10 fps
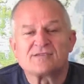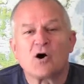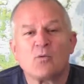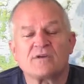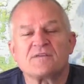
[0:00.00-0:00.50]

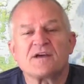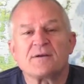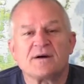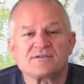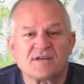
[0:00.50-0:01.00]
So when you
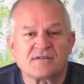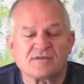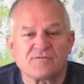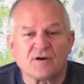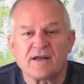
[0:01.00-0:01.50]
think about
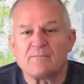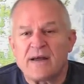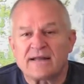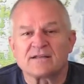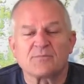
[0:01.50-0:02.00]
schizophrenia,
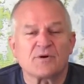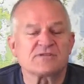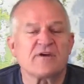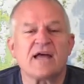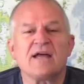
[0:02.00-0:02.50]
manic
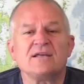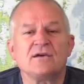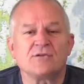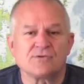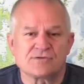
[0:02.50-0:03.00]
depressive,
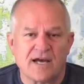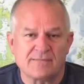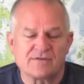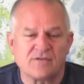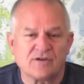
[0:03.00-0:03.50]
any of those
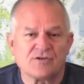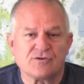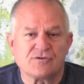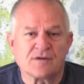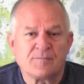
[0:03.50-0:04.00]
types of
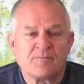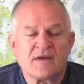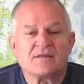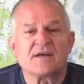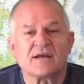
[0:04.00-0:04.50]
issues
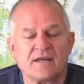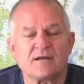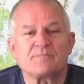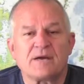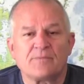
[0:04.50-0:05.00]
that can
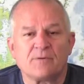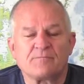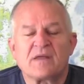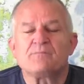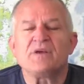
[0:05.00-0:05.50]
hit
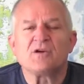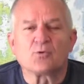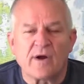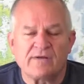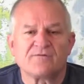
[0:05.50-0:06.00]
people, be
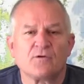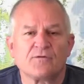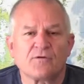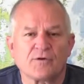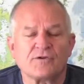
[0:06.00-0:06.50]
grateful
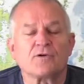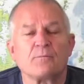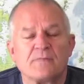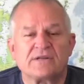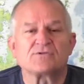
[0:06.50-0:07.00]
for your
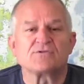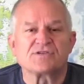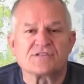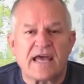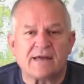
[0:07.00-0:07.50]
mental
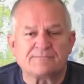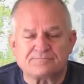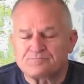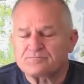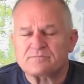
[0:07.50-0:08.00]
state
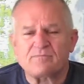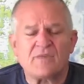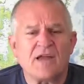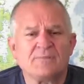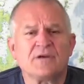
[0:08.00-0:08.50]

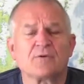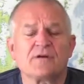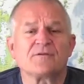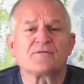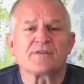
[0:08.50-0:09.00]
and be
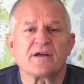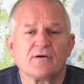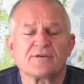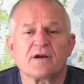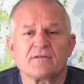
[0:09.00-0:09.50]
grateful for the
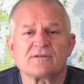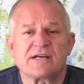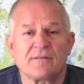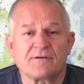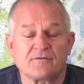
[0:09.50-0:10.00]
health care that's
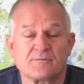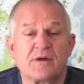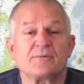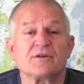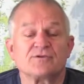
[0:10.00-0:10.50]
out there for
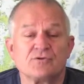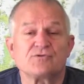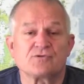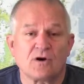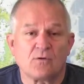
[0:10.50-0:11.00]
people that do
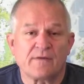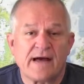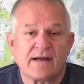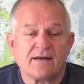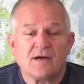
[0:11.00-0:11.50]
struggle with
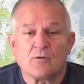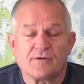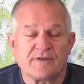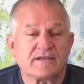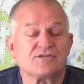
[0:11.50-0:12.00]
that,
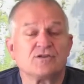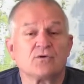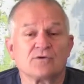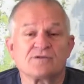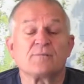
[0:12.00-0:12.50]
whether that's
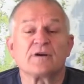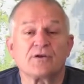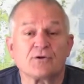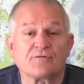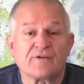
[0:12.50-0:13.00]
you or somebody
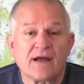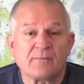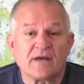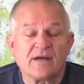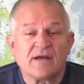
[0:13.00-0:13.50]
in your
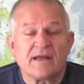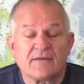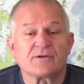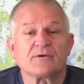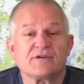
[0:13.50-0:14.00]
family,
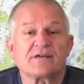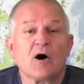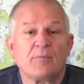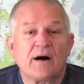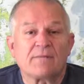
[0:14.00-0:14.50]
that there is
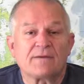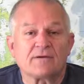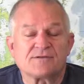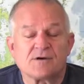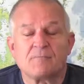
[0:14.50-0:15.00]
help out
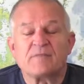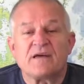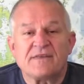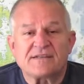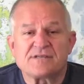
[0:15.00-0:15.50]
there. So
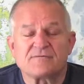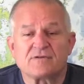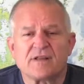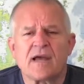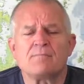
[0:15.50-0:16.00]
that's it for
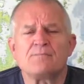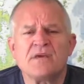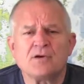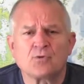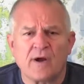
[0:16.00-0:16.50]
today.
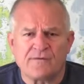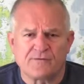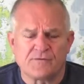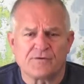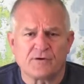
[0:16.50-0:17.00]
Be
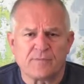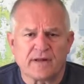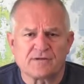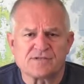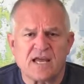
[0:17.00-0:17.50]
grateful for your
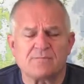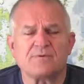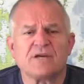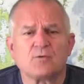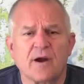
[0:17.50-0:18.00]
mental state.
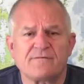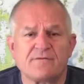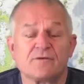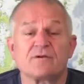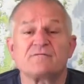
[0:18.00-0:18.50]
Be
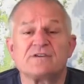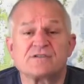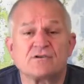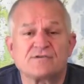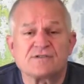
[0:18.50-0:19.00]
grateful your
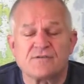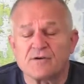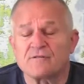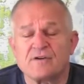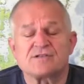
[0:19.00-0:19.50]
physical for
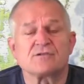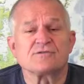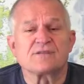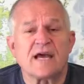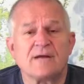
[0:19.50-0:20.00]
your
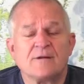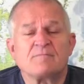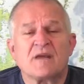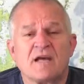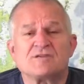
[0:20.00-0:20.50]
physical
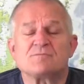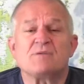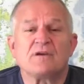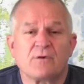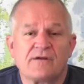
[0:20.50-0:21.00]
state, and just
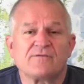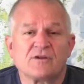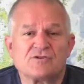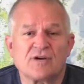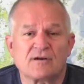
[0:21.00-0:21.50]
be
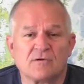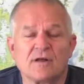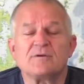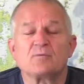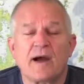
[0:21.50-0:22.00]
grateful in general.
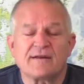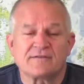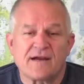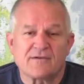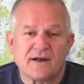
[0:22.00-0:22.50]
And be right
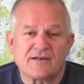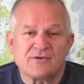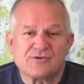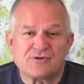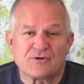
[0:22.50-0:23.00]
in that
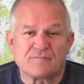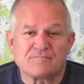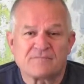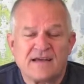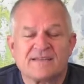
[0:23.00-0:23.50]
gratitude journal.
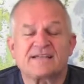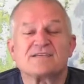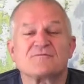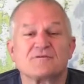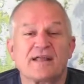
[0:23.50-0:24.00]

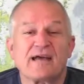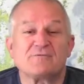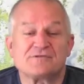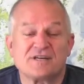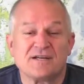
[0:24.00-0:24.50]
That's it for today.
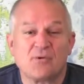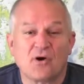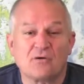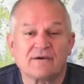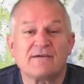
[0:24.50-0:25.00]
We'll see you
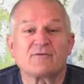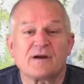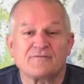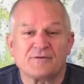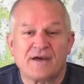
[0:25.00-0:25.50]
tomorrow. Have a
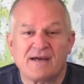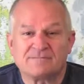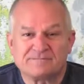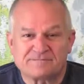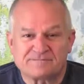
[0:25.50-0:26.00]
grateful day.